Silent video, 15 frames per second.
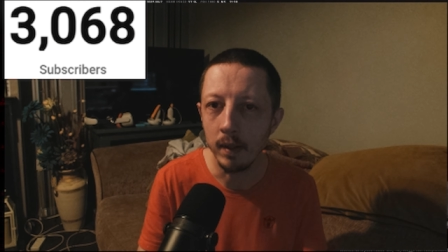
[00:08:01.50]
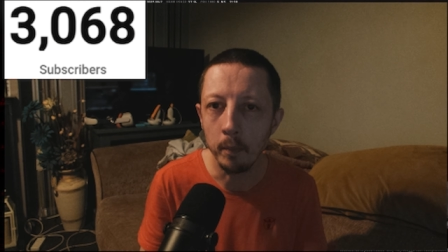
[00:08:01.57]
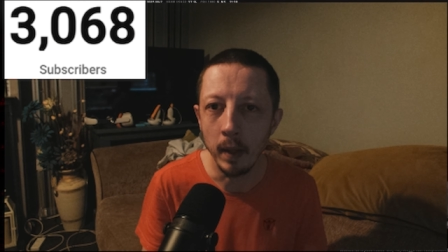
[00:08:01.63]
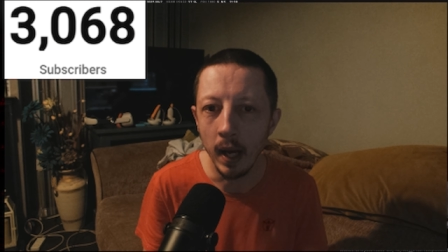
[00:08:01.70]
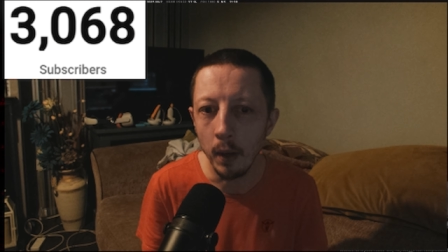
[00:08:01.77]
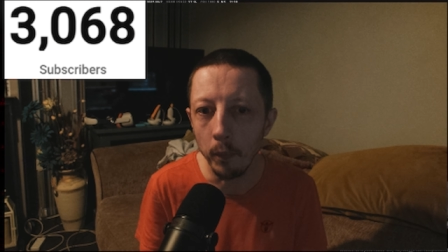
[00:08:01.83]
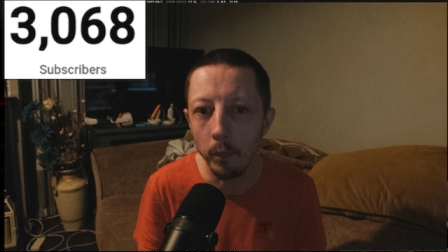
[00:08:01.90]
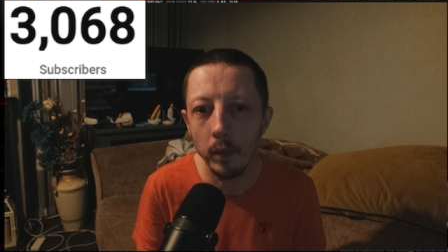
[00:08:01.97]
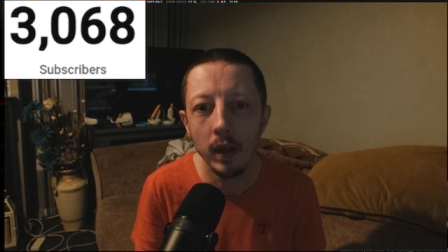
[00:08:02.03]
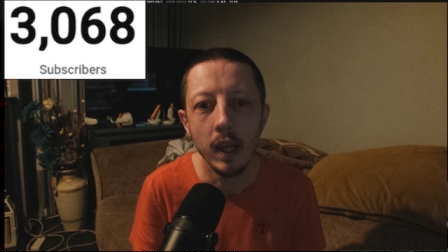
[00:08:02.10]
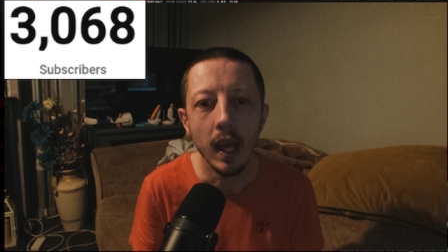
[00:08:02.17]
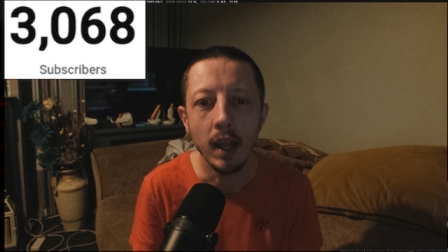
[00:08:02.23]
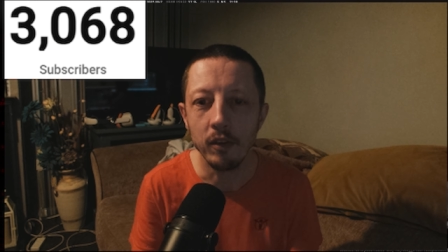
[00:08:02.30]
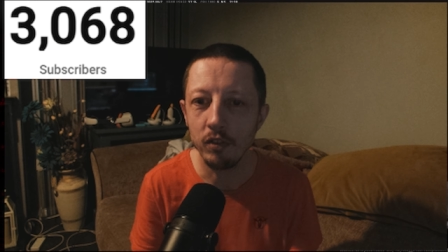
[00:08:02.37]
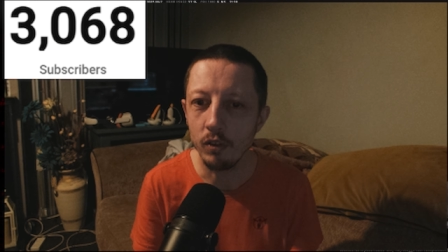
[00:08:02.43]
them out,
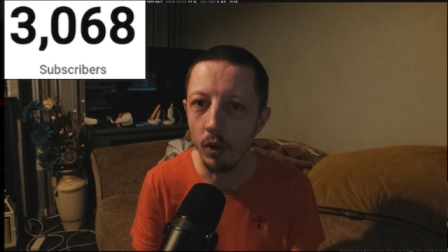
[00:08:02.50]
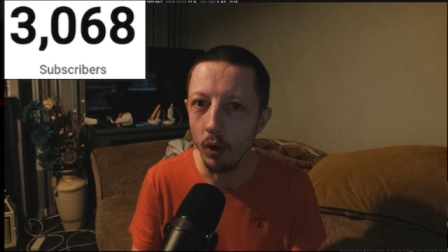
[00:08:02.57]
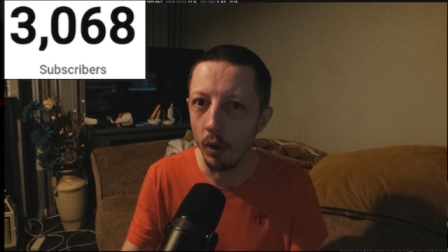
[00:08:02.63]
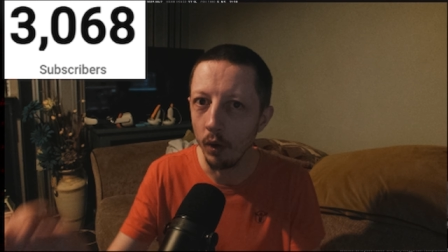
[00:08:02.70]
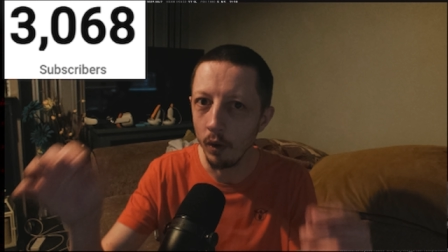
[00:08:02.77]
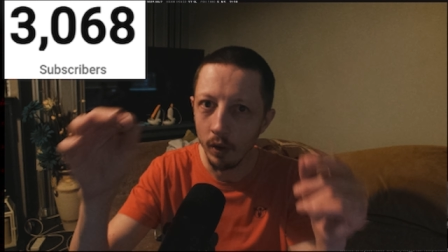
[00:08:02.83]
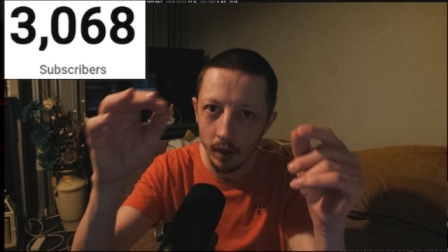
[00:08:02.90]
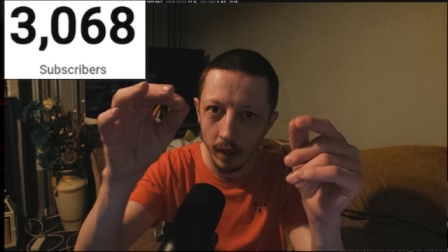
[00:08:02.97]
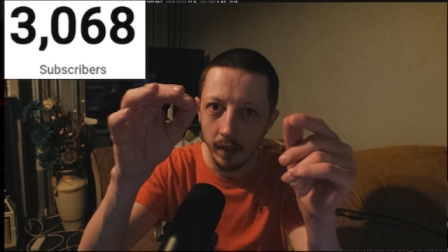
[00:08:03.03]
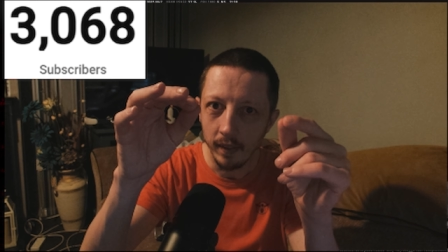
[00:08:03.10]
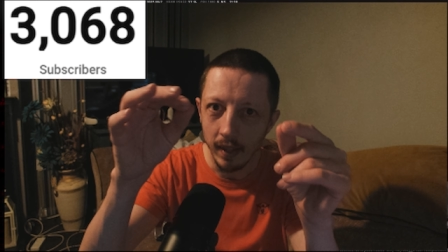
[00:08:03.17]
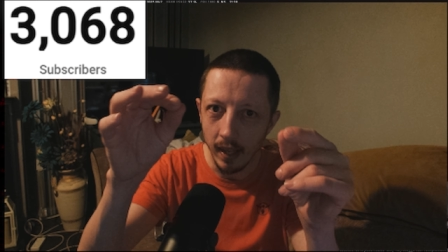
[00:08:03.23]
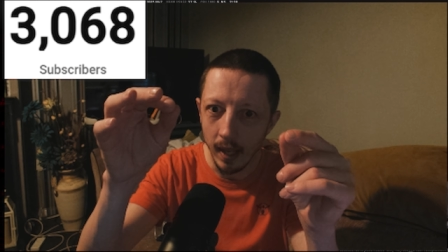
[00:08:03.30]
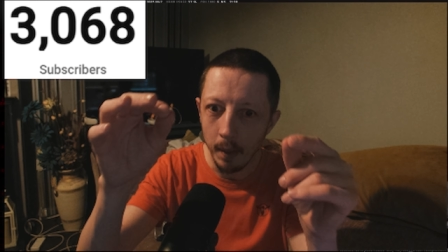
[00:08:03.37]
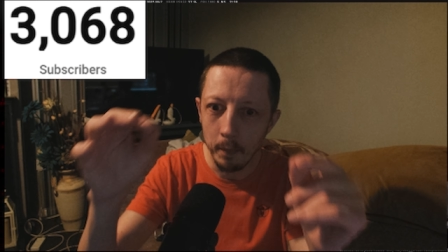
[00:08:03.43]
show
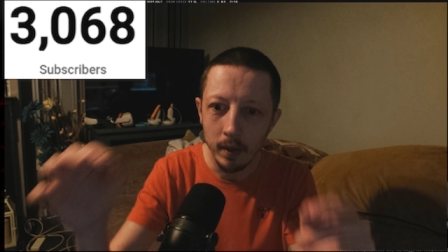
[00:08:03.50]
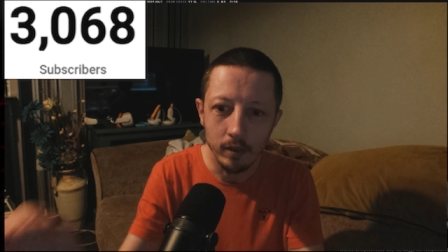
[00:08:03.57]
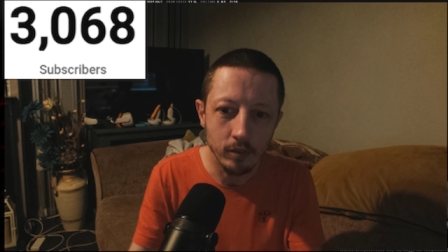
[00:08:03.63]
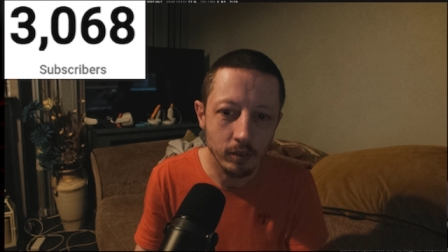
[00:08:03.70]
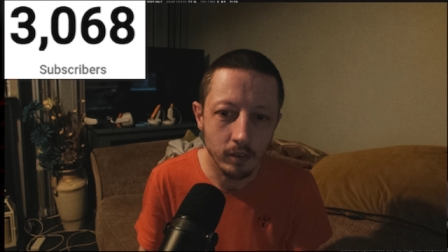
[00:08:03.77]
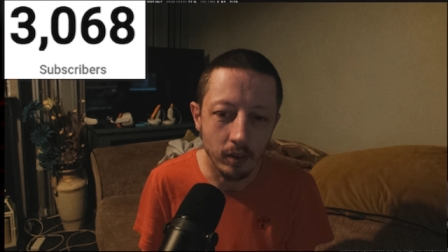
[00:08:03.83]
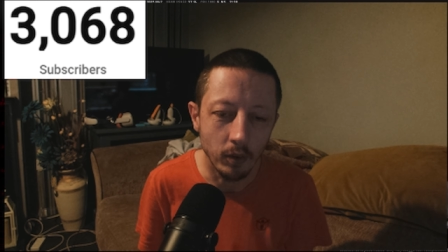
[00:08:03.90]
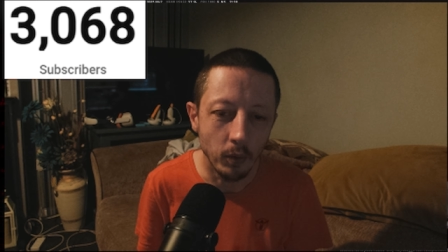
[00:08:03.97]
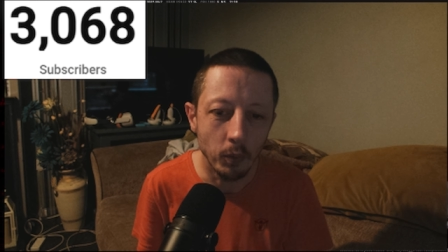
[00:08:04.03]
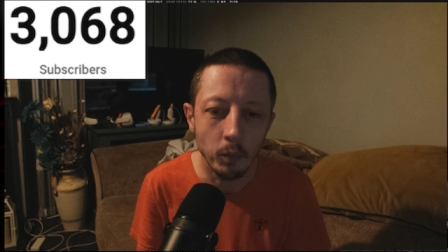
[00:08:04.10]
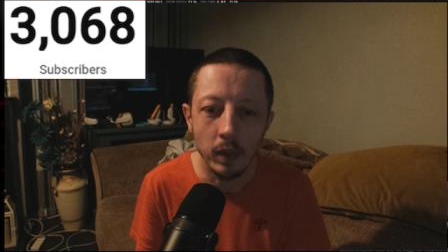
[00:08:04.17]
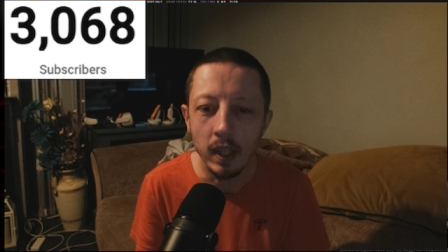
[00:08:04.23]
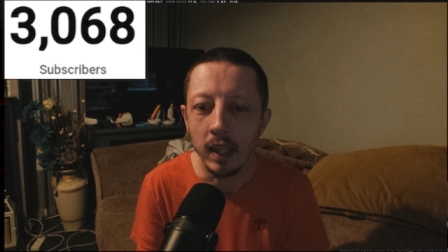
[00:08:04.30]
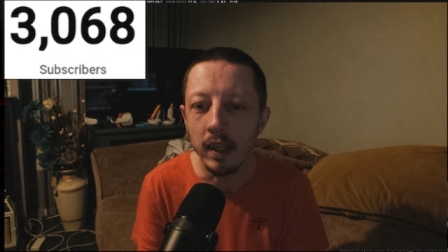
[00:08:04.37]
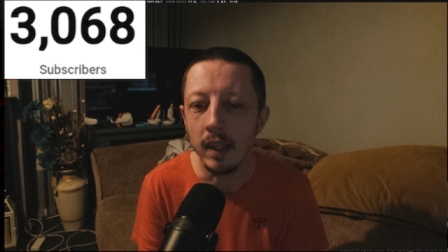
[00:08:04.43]
the image to
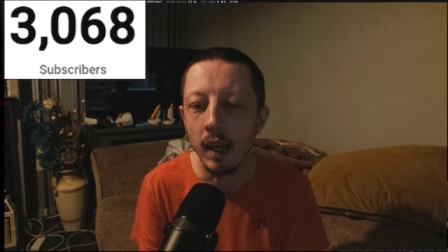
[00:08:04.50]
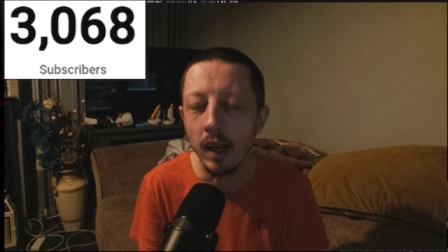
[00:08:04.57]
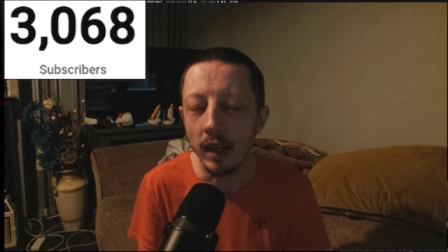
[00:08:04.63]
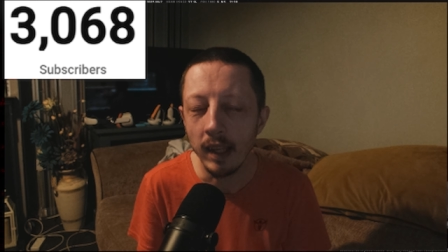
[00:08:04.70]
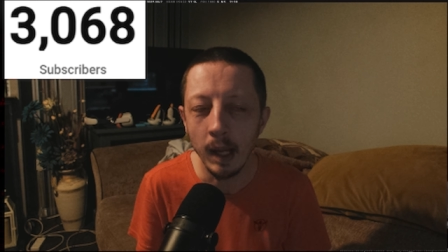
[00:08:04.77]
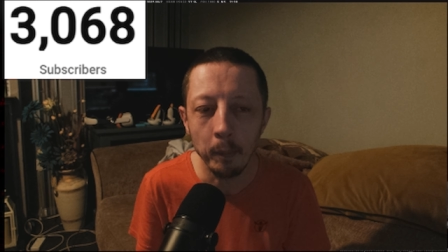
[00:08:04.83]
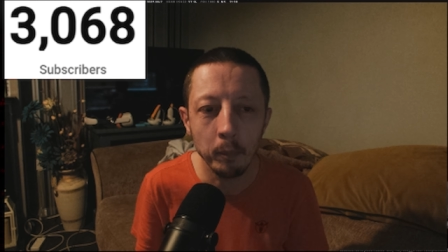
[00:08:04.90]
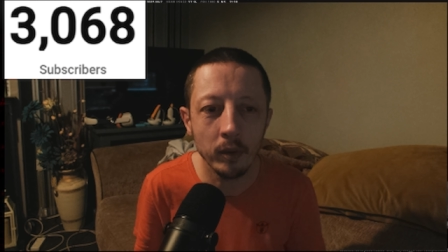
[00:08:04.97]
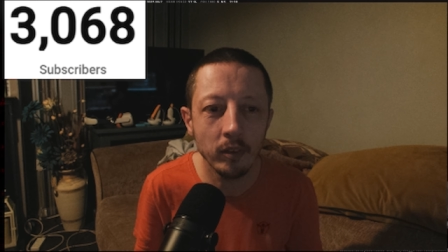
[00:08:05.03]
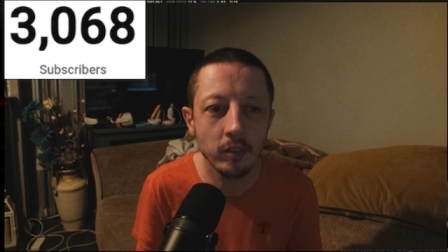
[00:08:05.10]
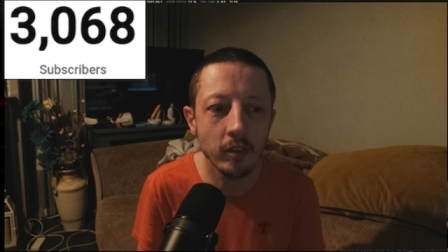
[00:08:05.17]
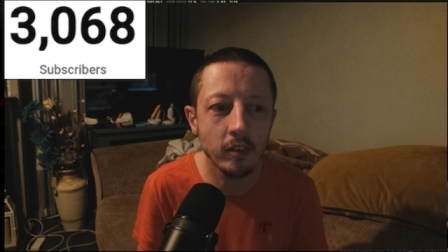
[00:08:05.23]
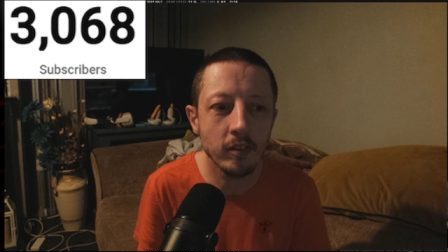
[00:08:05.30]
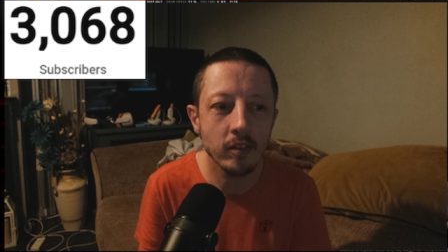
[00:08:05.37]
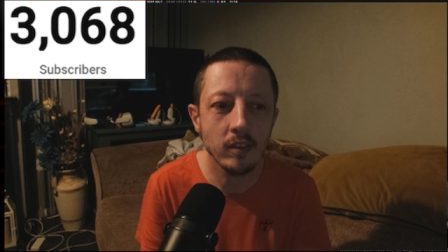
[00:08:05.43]
the uh,
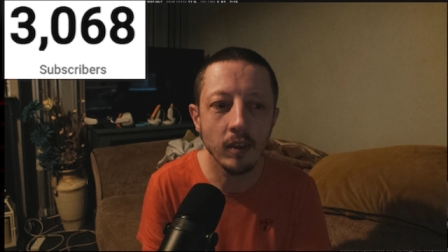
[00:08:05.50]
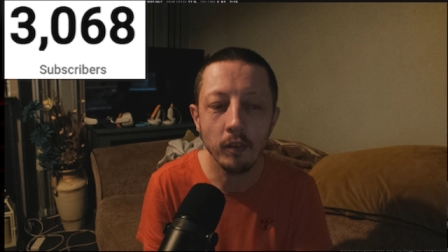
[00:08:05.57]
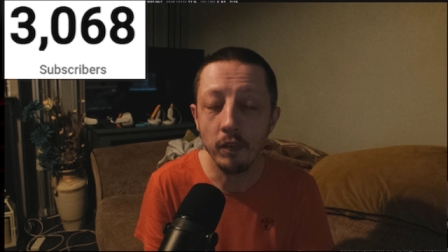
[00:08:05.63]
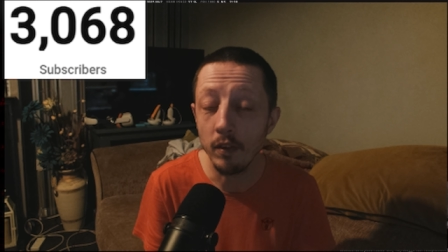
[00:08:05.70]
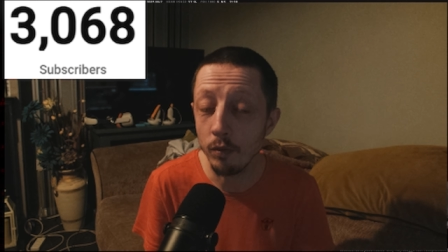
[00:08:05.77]
cameras and stuff.